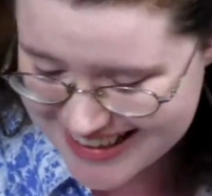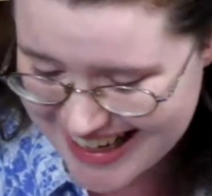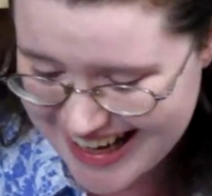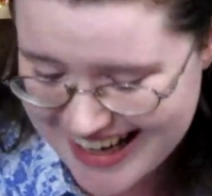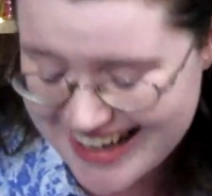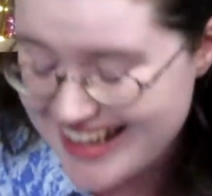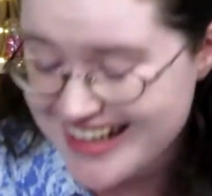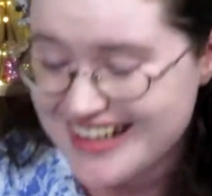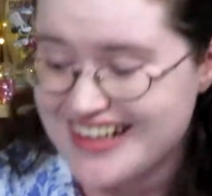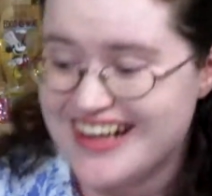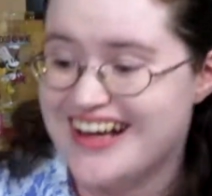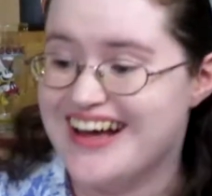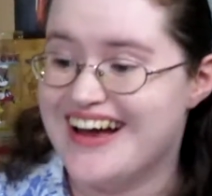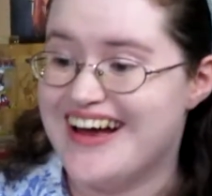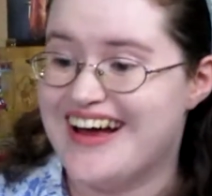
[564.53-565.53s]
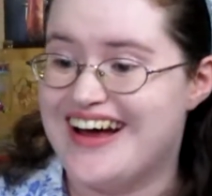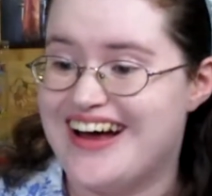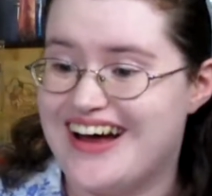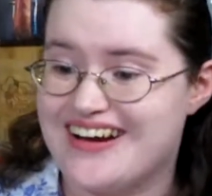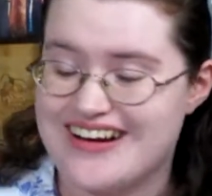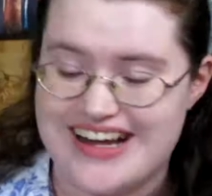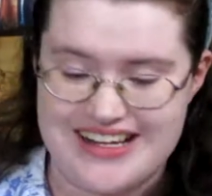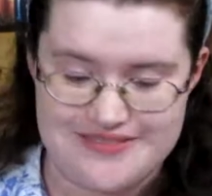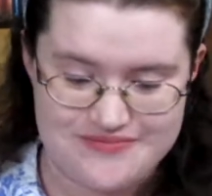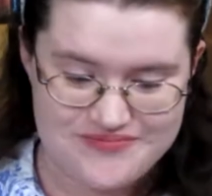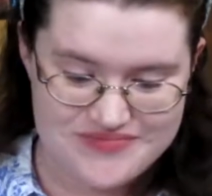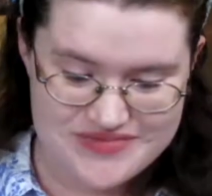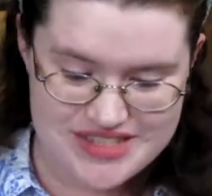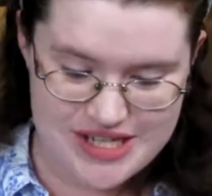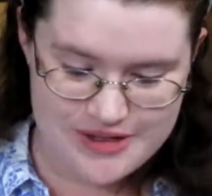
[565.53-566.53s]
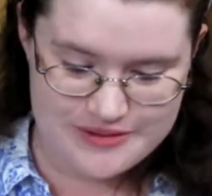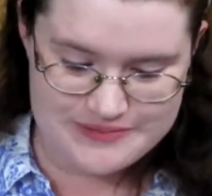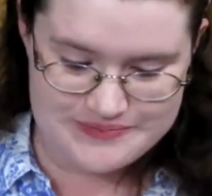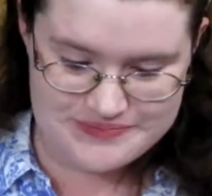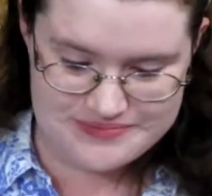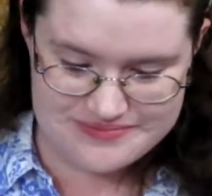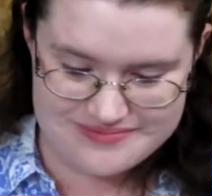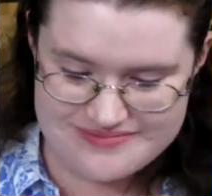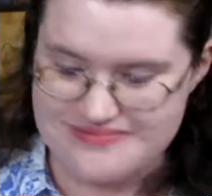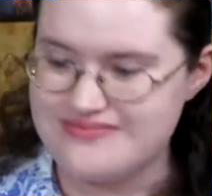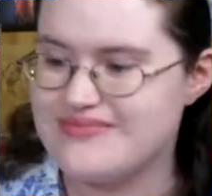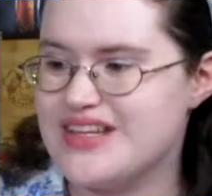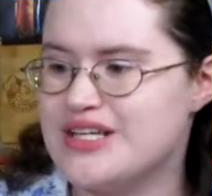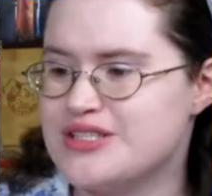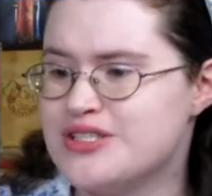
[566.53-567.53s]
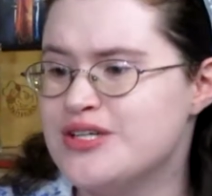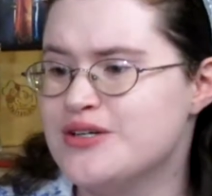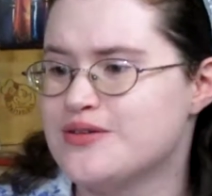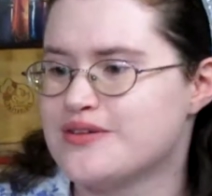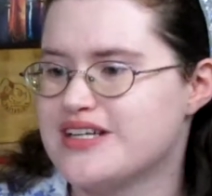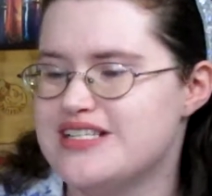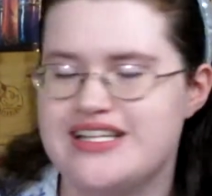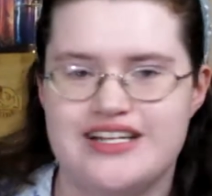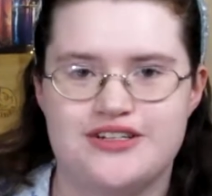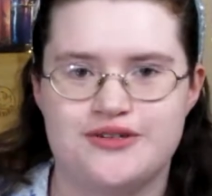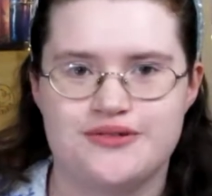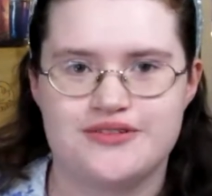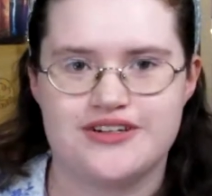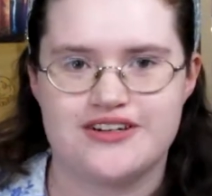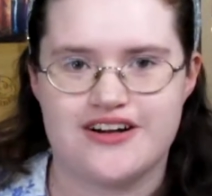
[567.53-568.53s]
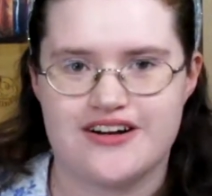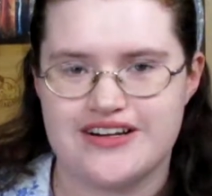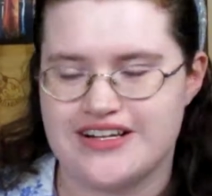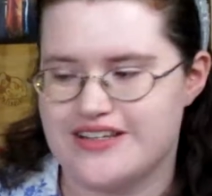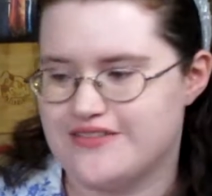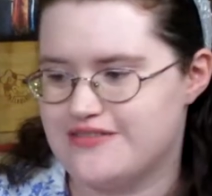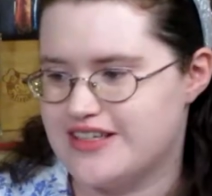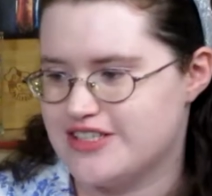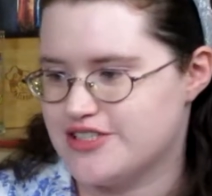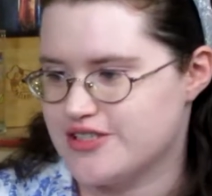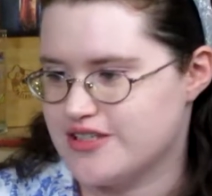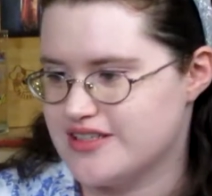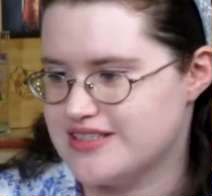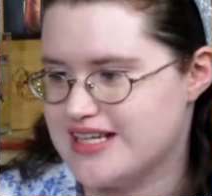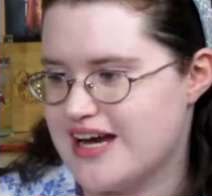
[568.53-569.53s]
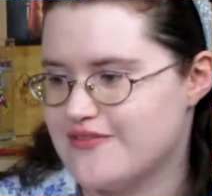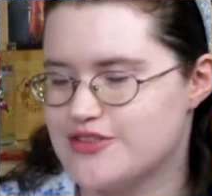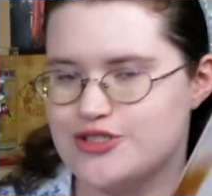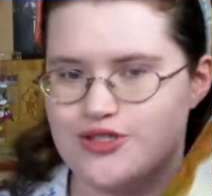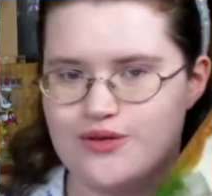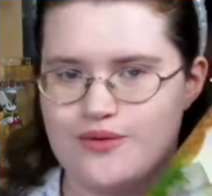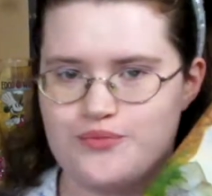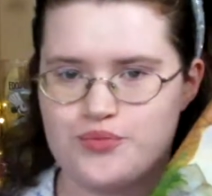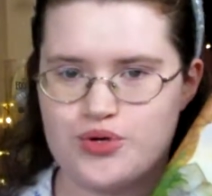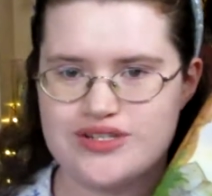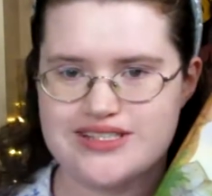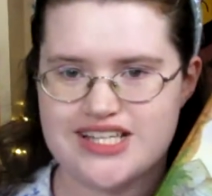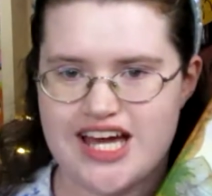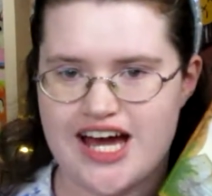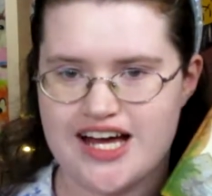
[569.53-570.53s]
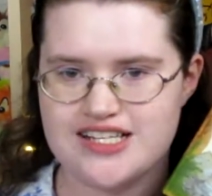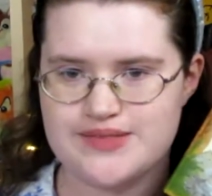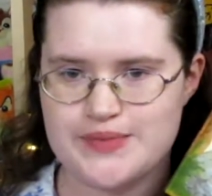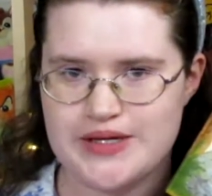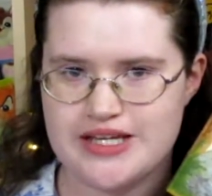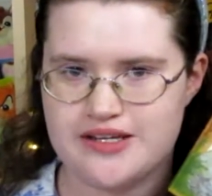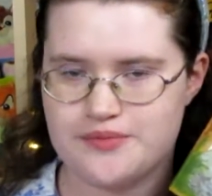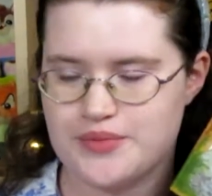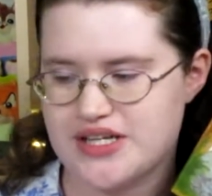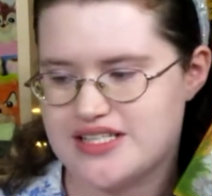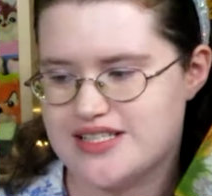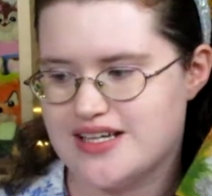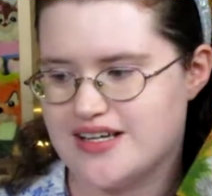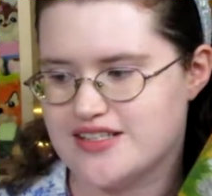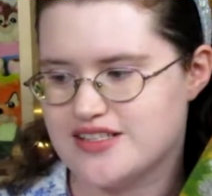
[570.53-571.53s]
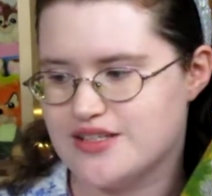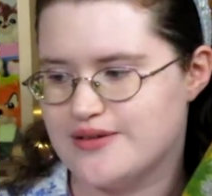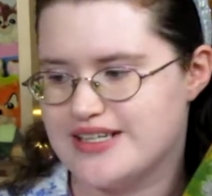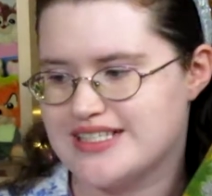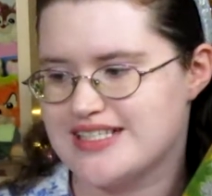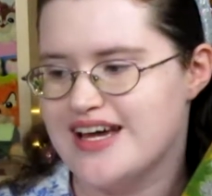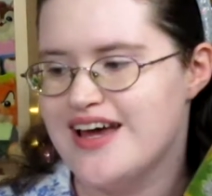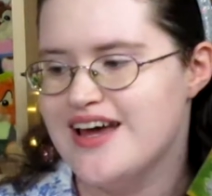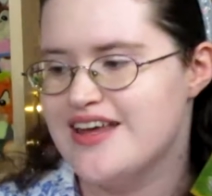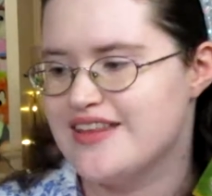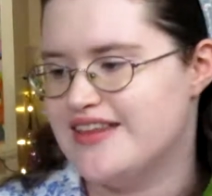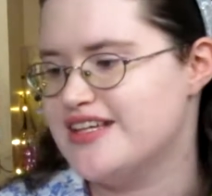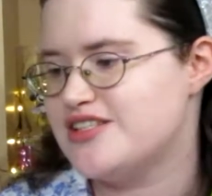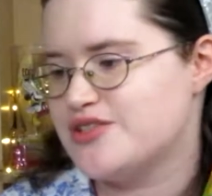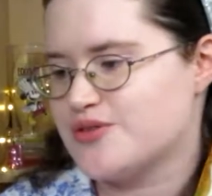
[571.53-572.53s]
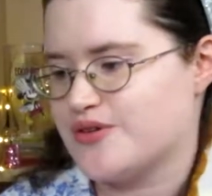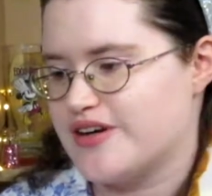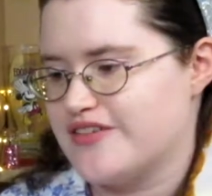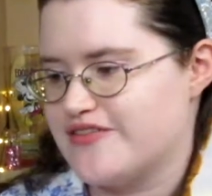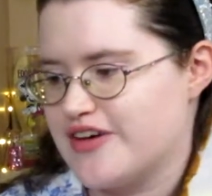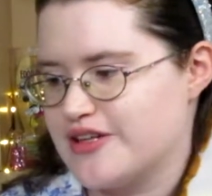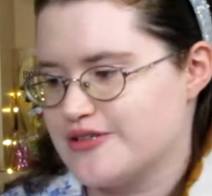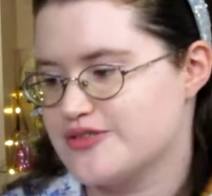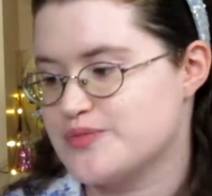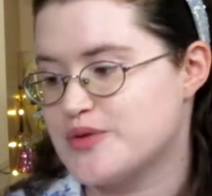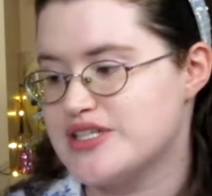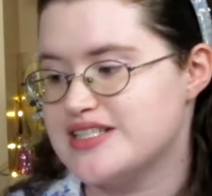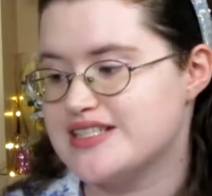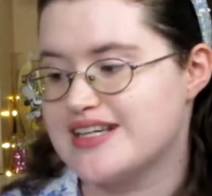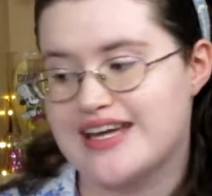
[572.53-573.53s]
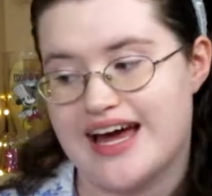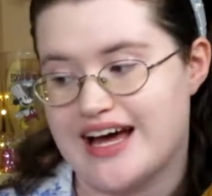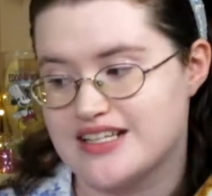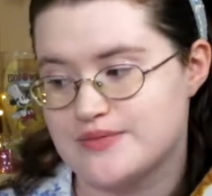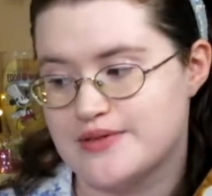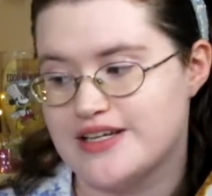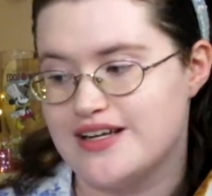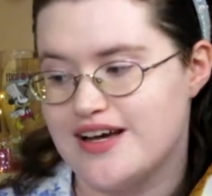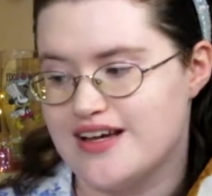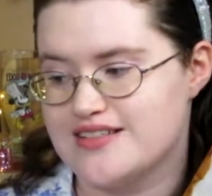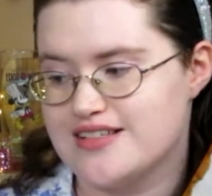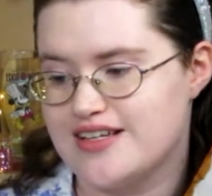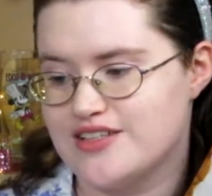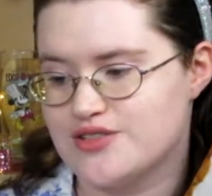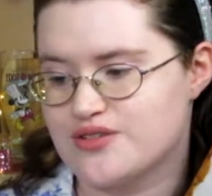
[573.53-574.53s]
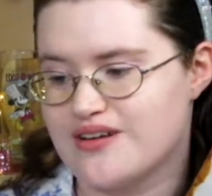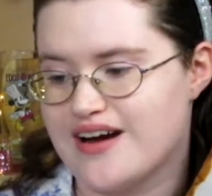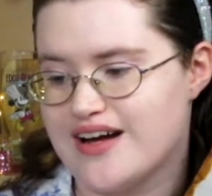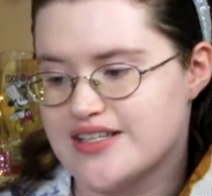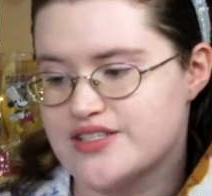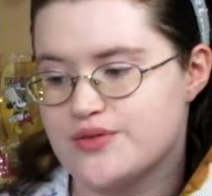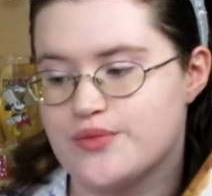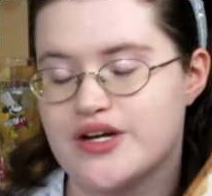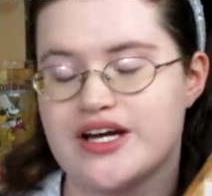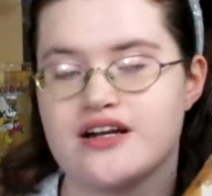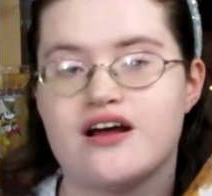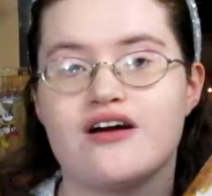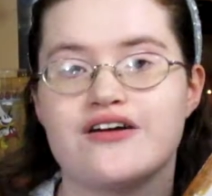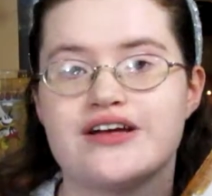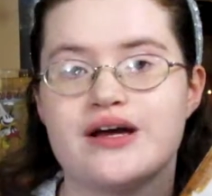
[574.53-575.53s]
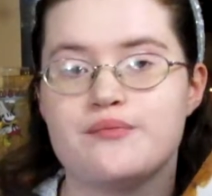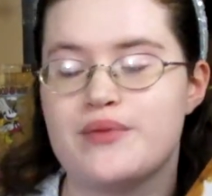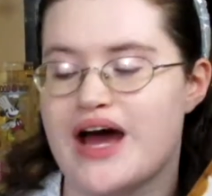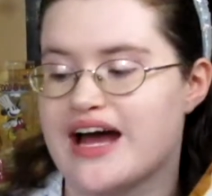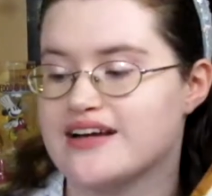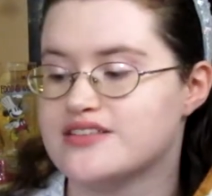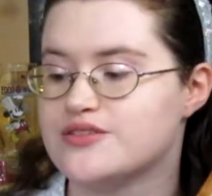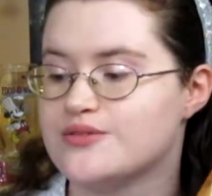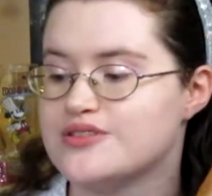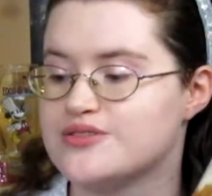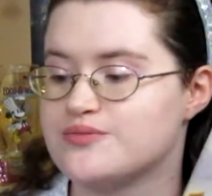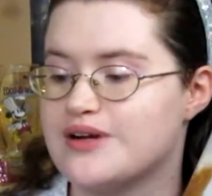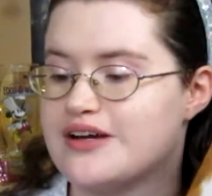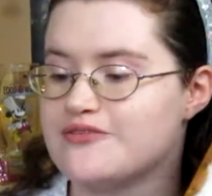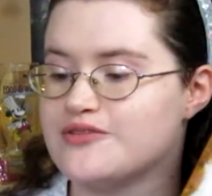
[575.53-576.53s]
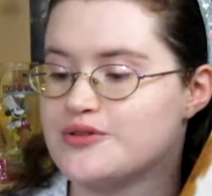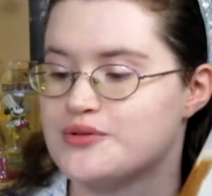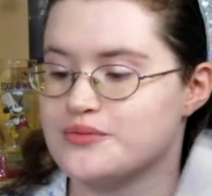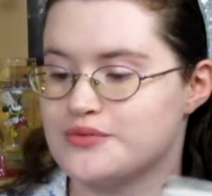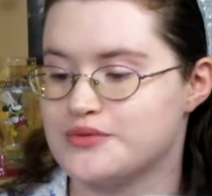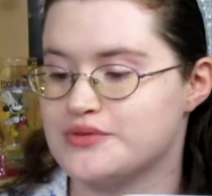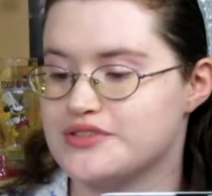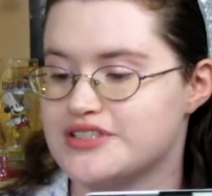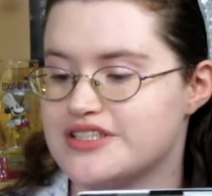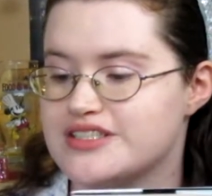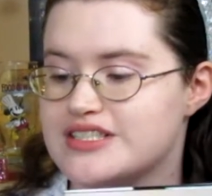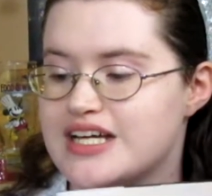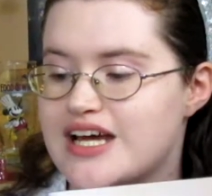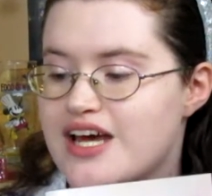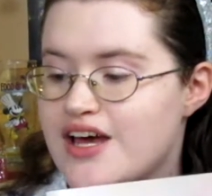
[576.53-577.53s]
Okay. All right. So, to continue your Narnian adventure, dive into Prince Caspian by C.S. Lewis. This story follows Prince Caspian as he tries to bring Narnia back to its rightful rulers.